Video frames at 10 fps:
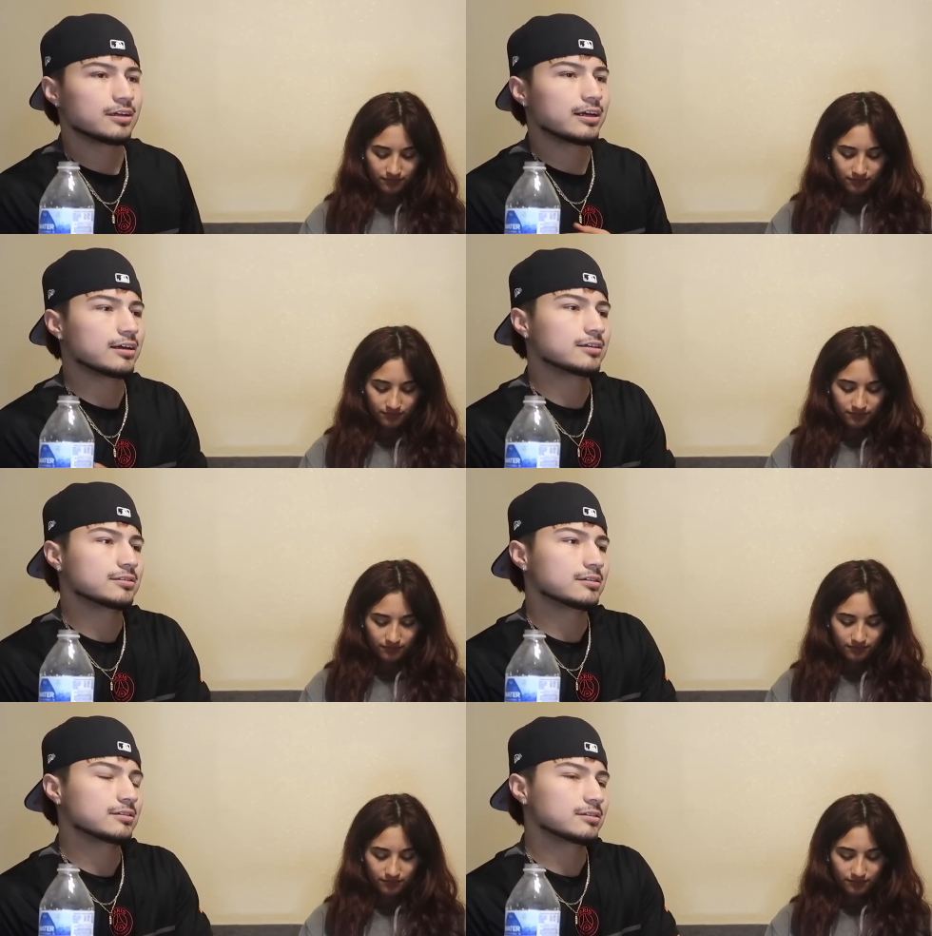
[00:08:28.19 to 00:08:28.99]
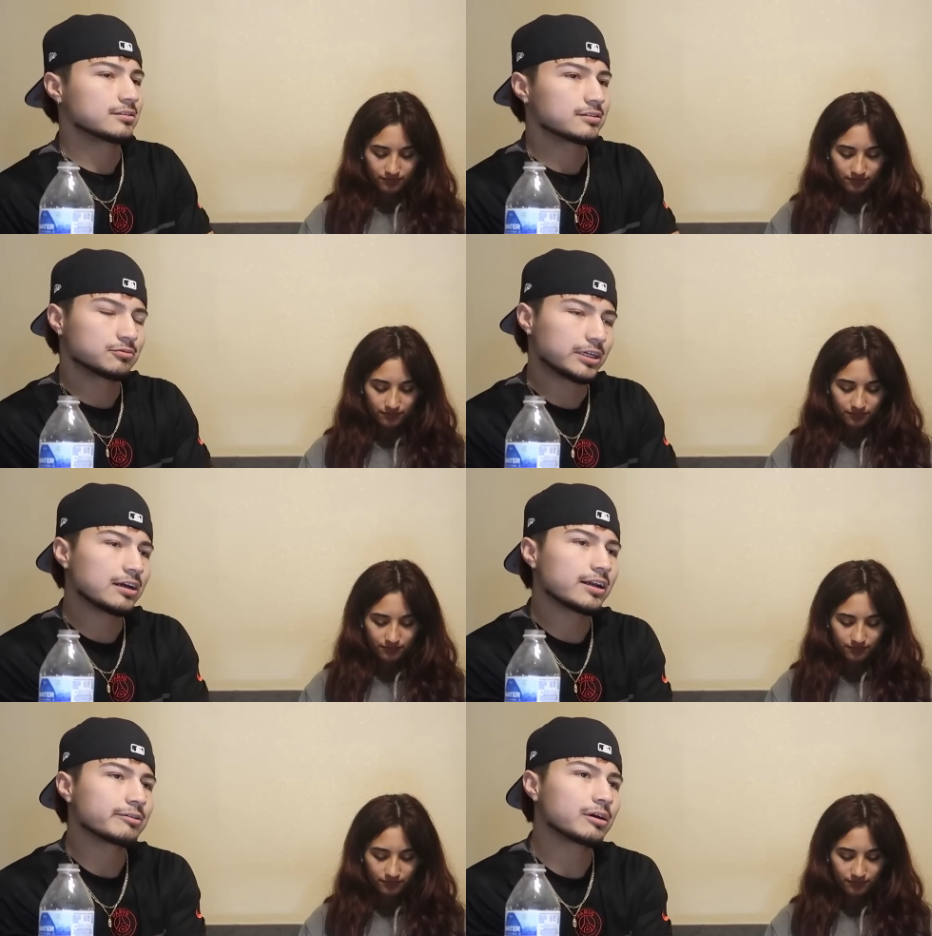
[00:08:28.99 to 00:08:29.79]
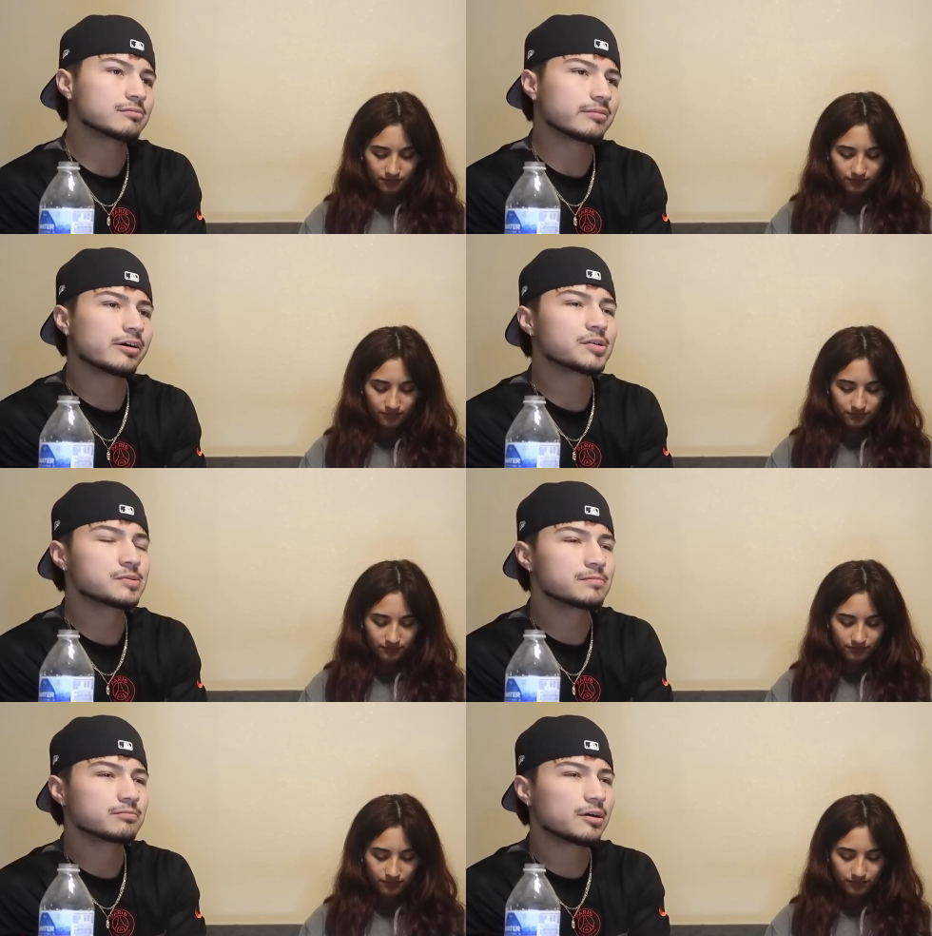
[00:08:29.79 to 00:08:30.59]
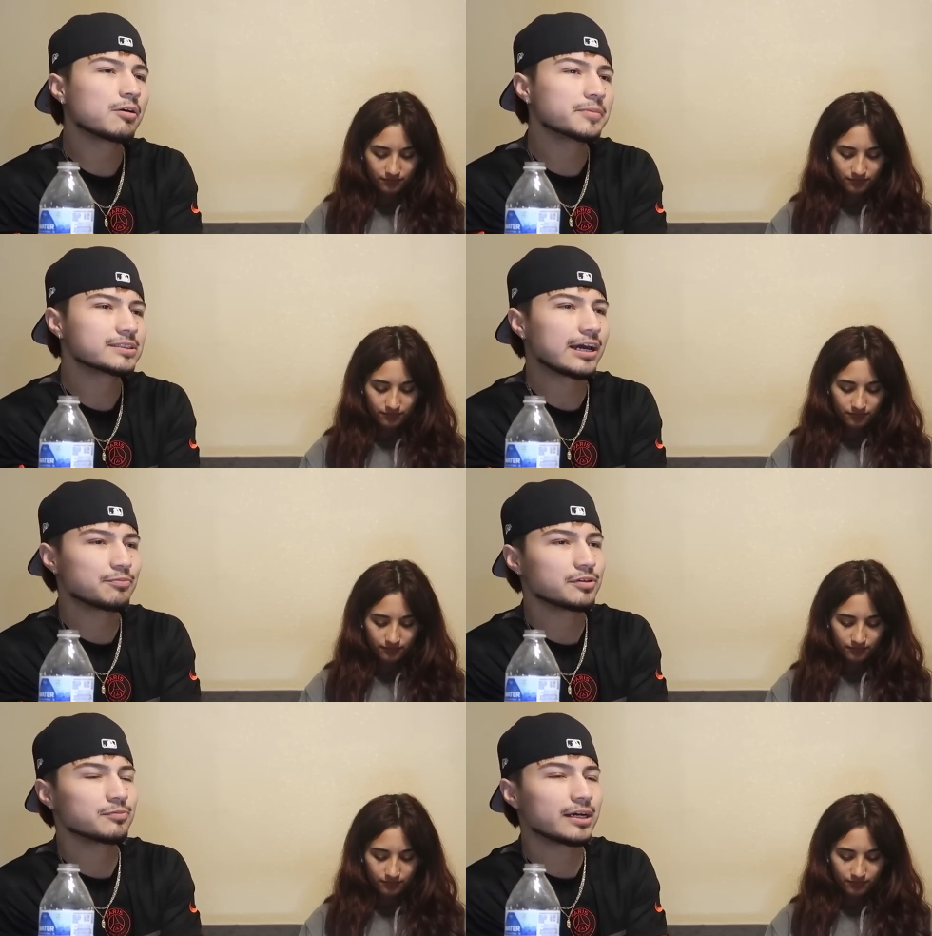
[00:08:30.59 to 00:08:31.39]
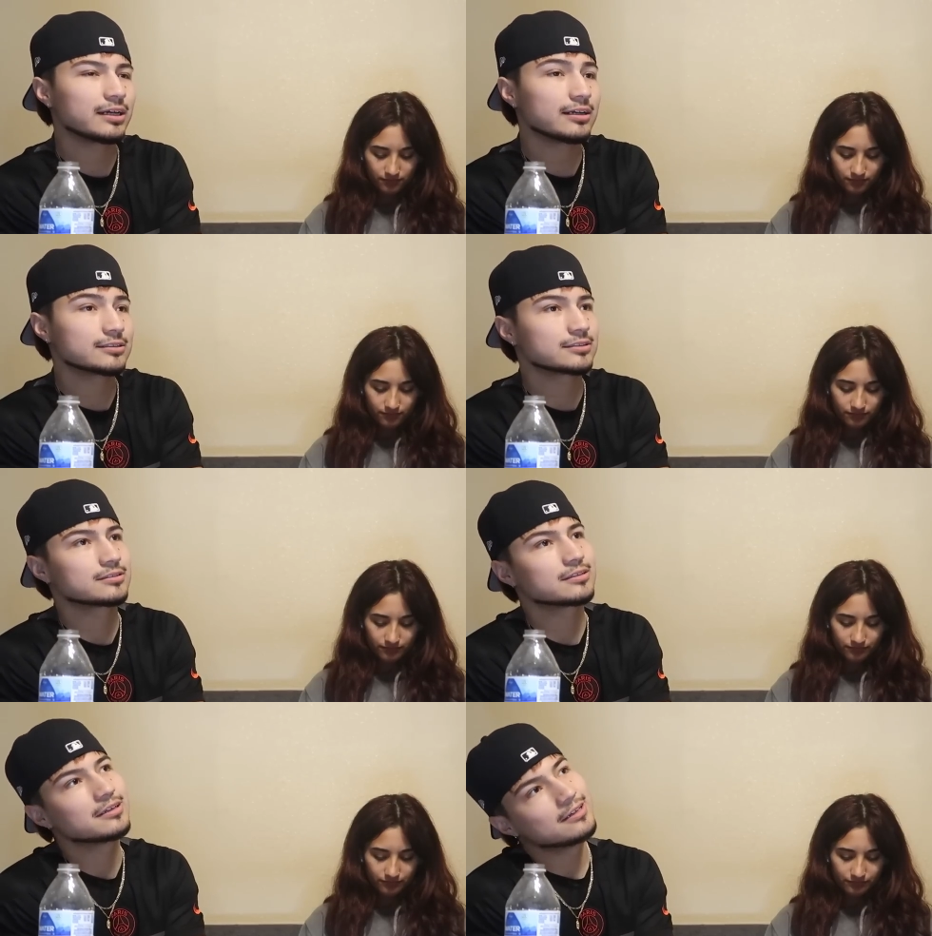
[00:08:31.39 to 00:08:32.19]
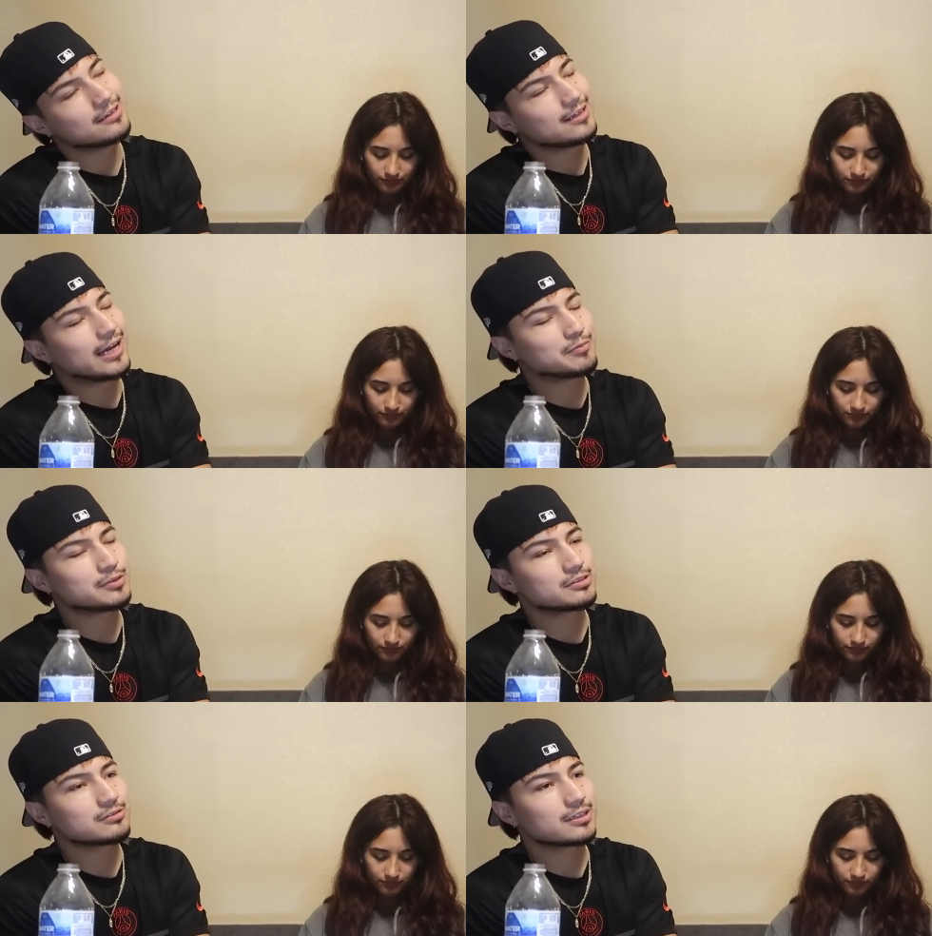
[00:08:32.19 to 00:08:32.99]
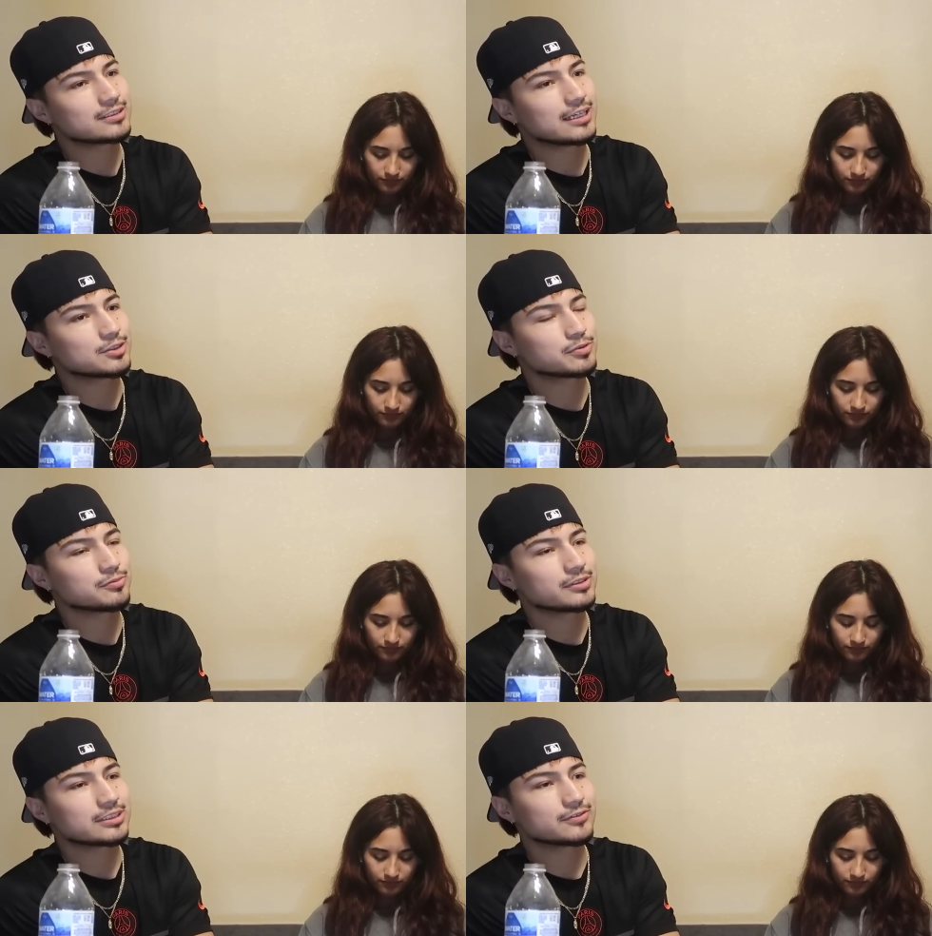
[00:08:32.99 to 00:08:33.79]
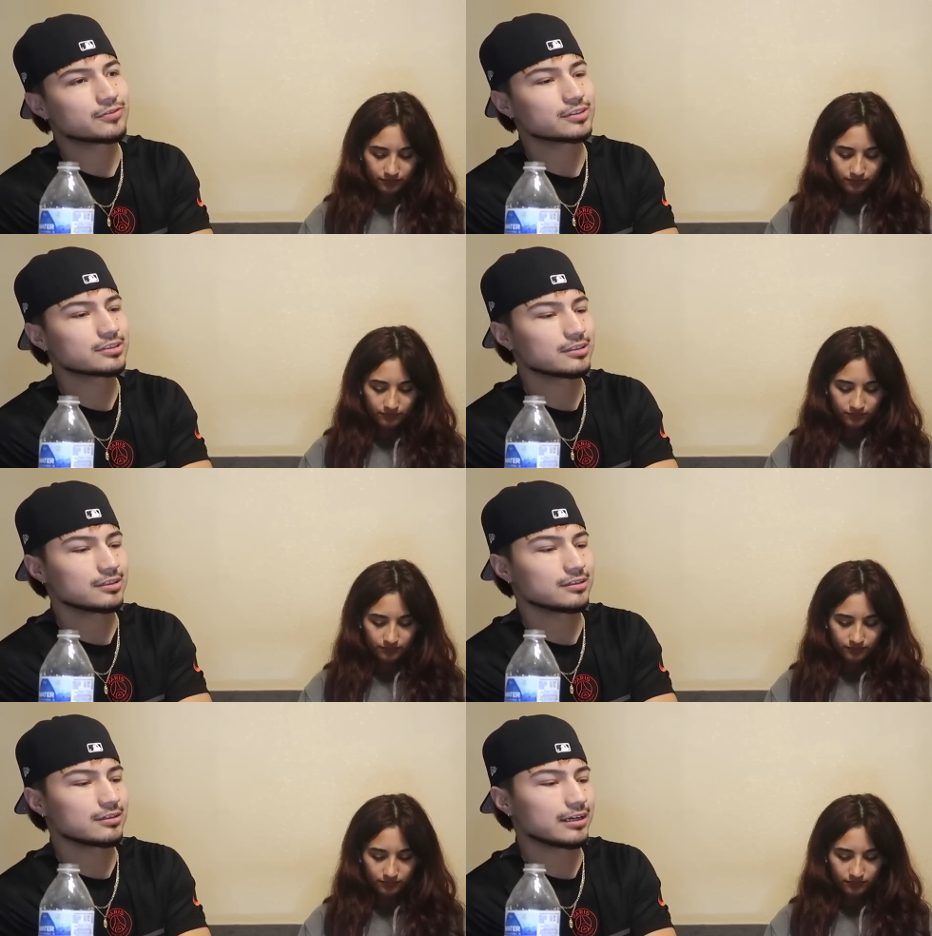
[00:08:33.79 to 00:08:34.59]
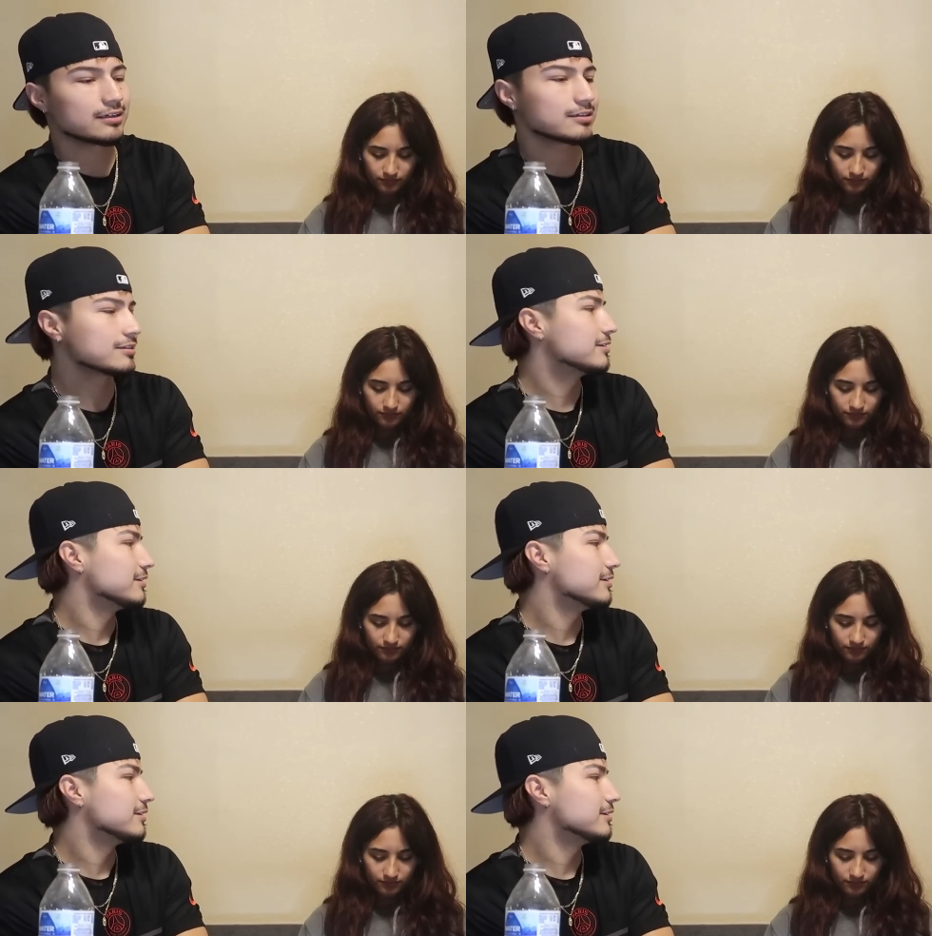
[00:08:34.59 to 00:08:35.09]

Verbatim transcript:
Speaker 1: And uh, well, yeah, like my mom, my mom is happy. My dad is happy too because that's pretty much his first uh like